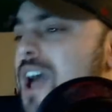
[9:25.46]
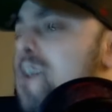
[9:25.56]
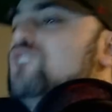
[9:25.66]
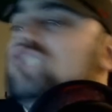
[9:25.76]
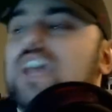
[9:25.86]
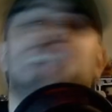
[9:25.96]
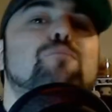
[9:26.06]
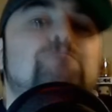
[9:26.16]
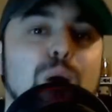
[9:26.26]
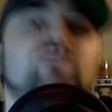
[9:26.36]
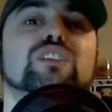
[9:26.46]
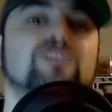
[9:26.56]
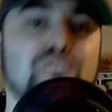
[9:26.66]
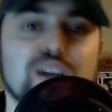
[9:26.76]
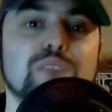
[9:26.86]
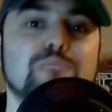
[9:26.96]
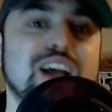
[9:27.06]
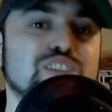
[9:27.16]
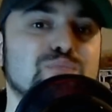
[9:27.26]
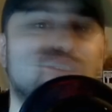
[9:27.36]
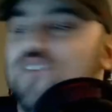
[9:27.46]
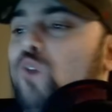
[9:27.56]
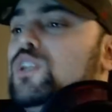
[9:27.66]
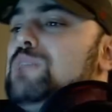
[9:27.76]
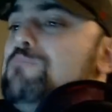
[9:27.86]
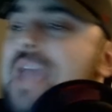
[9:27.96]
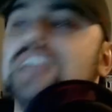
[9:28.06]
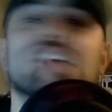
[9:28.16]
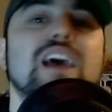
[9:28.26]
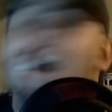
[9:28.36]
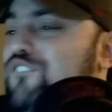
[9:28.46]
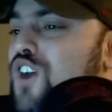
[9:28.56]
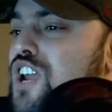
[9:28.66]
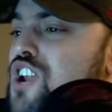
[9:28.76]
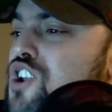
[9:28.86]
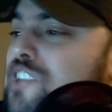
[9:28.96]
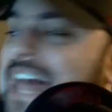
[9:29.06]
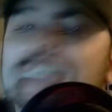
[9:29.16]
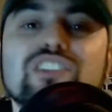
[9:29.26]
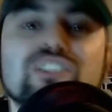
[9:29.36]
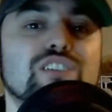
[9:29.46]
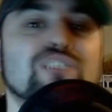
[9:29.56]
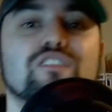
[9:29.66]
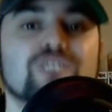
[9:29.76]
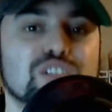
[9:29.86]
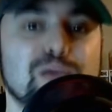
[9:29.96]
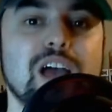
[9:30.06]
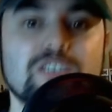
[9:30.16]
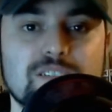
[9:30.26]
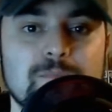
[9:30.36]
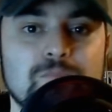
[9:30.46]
Undertaker built this fucking match, man. Foley made a fucking legacy off this match.